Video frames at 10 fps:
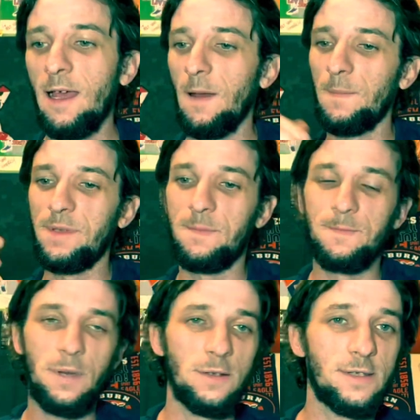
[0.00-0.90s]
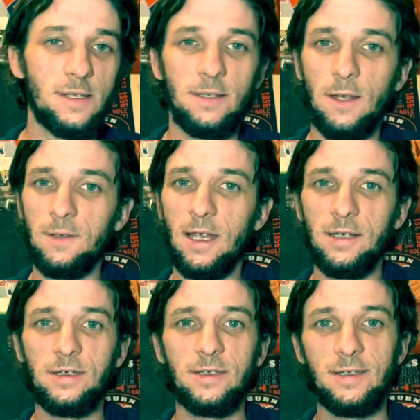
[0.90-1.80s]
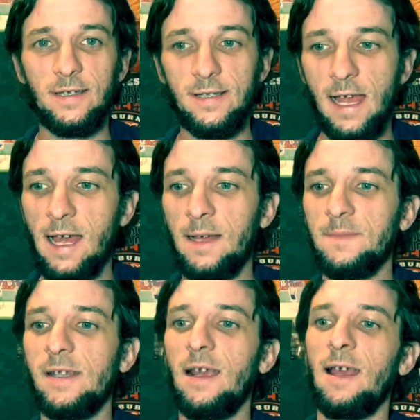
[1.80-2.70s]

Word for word: I'm going to be posting locations and times